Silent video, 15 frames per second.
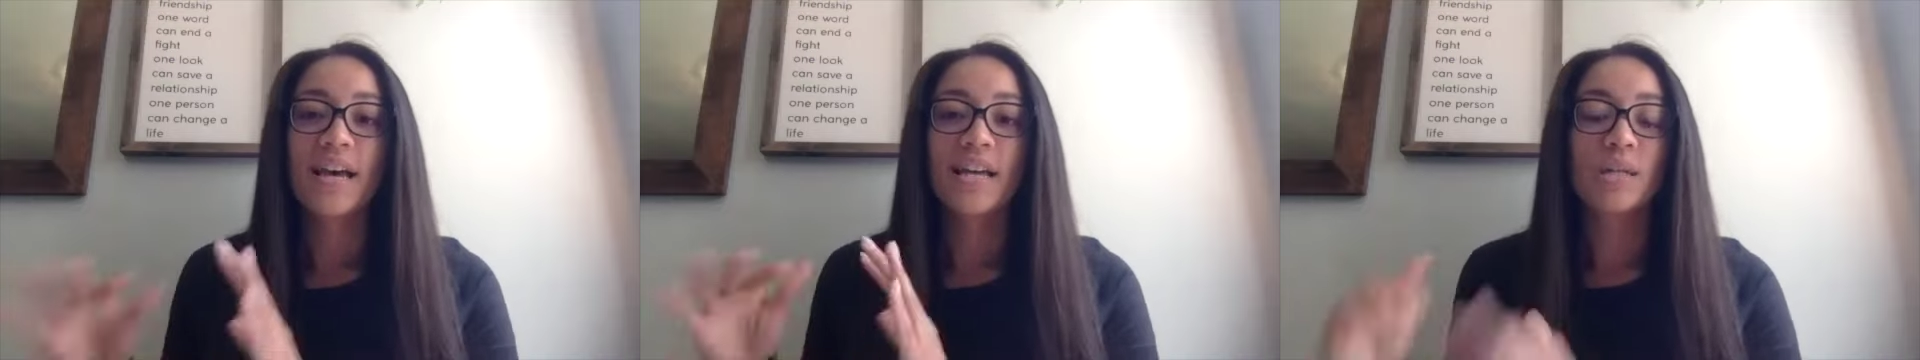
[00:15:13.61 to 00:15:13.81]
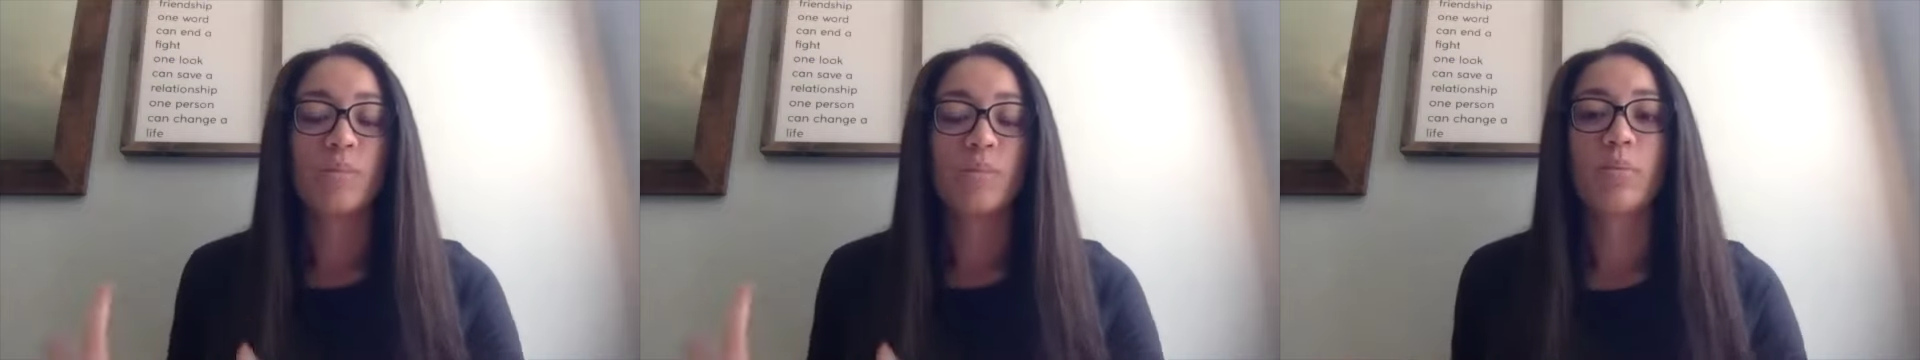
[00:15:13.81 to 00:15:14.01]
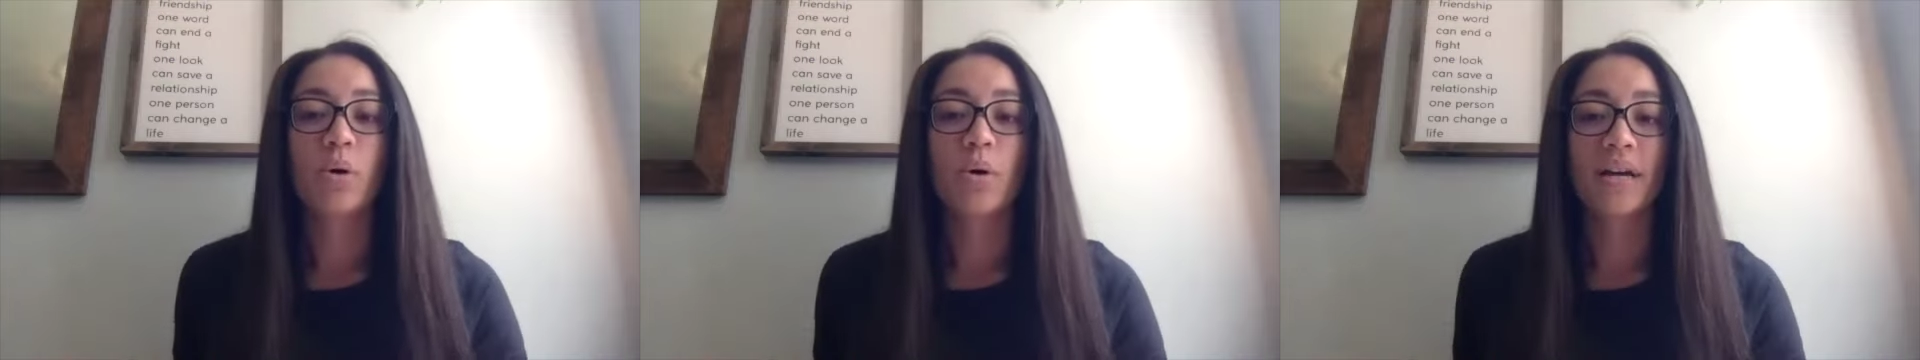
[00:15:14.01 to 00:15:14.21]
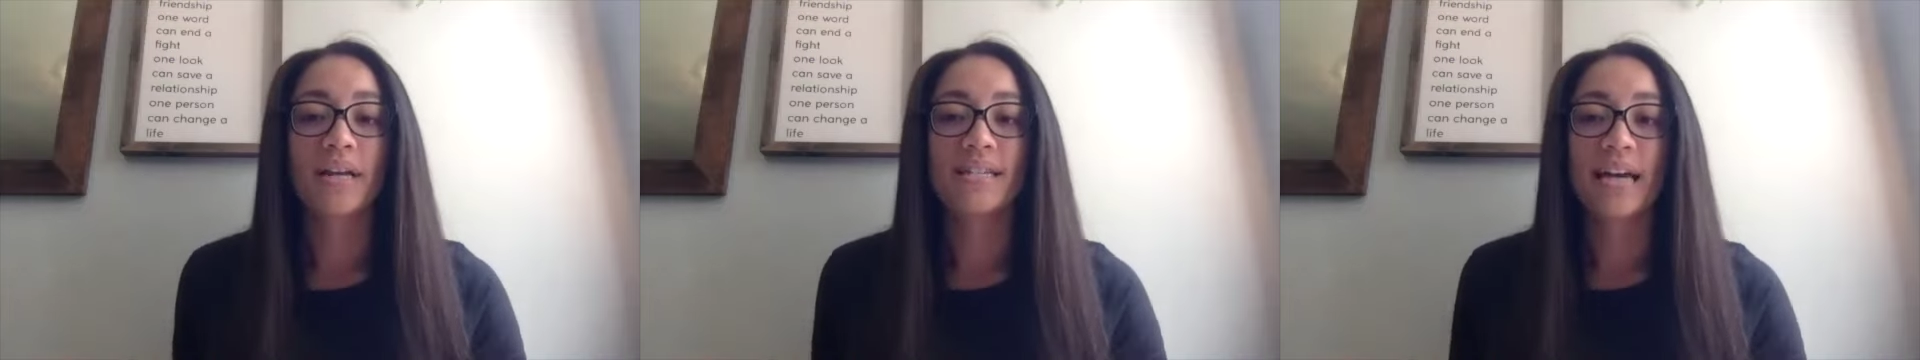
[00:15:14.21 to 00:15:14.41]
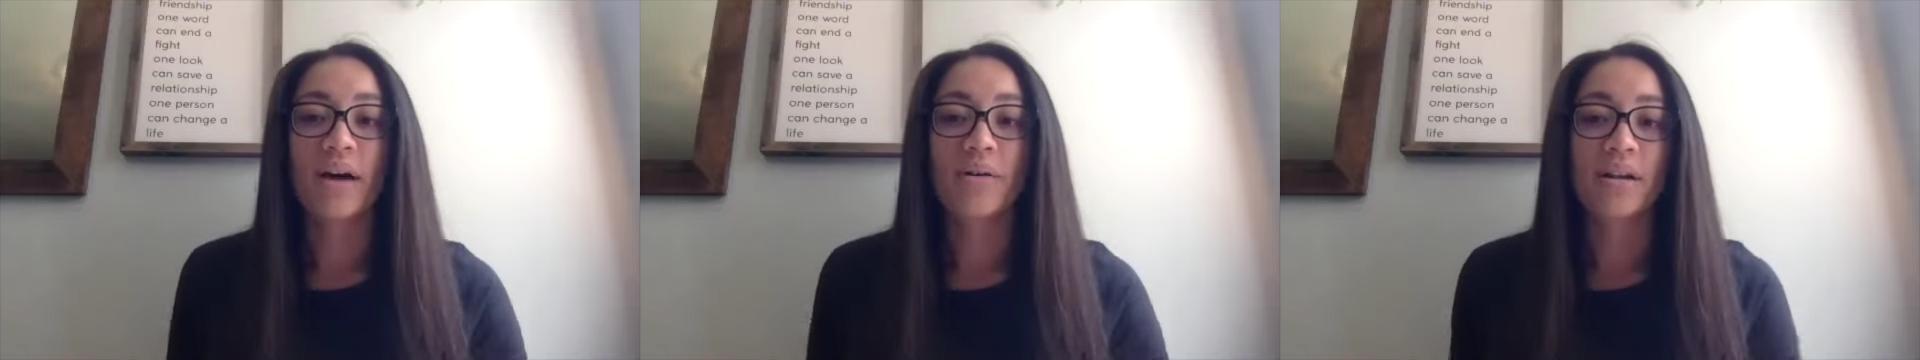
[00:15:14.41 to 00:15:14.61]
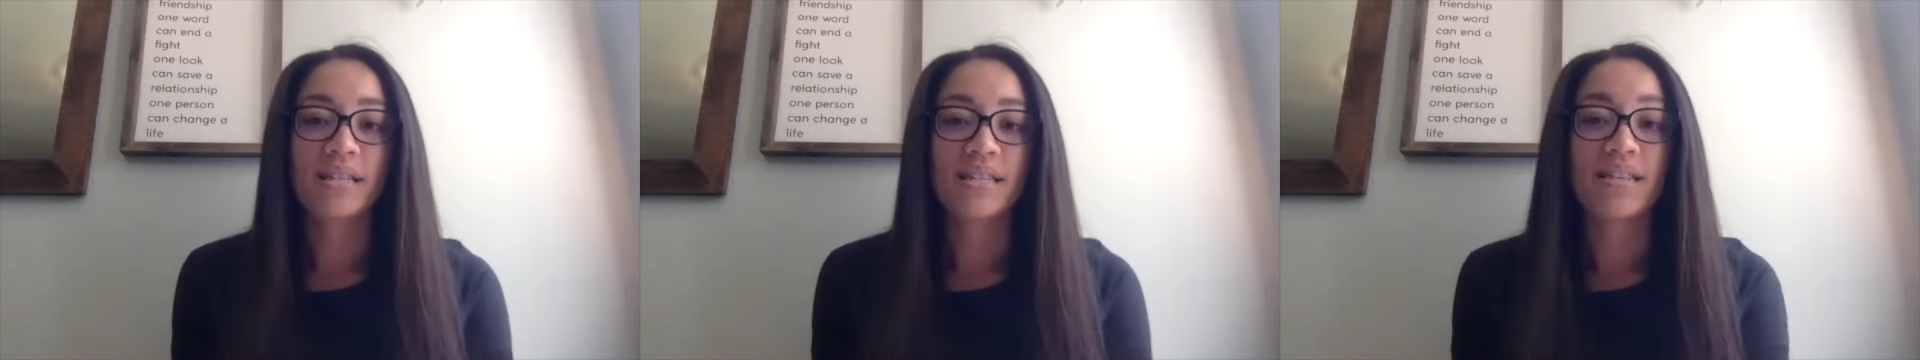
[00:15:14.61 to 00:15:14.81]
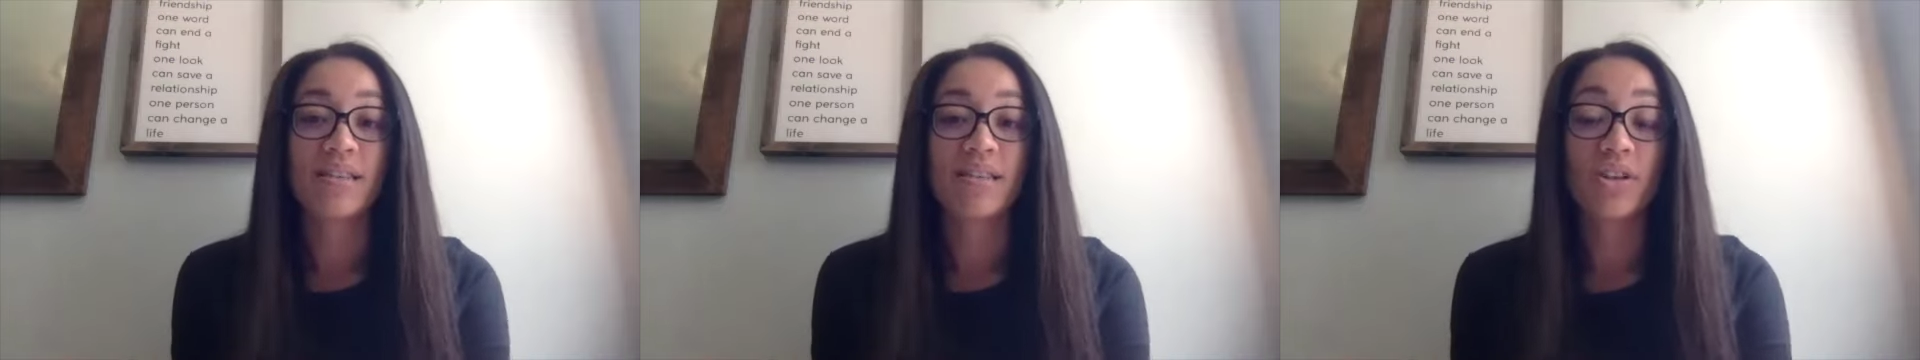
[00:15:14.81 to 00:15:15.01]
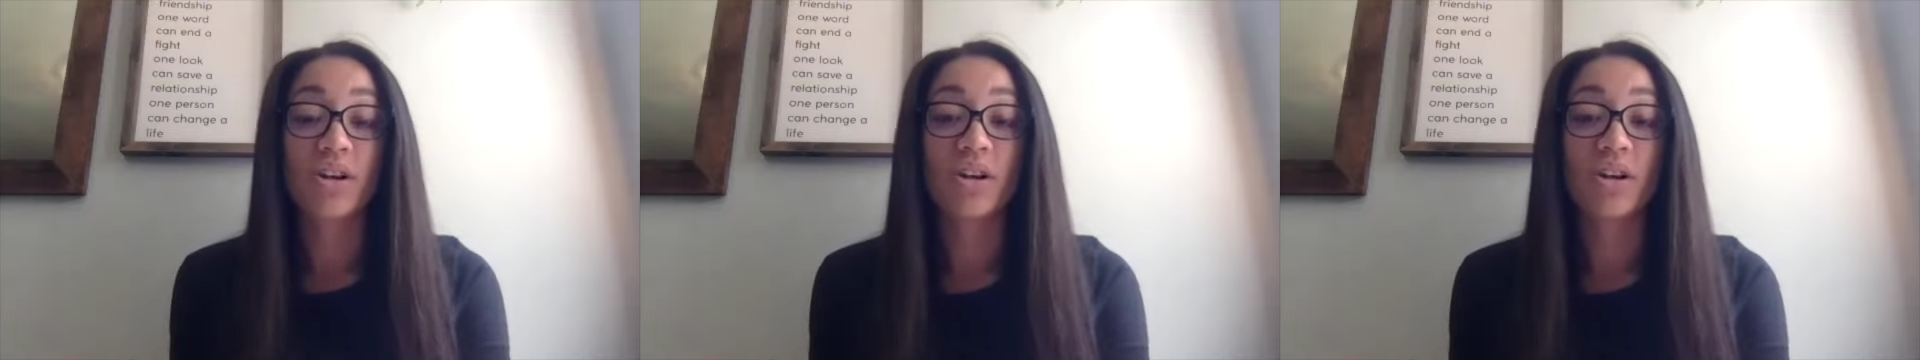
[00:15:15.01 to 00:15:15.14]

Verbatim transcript: to be broken down and see that there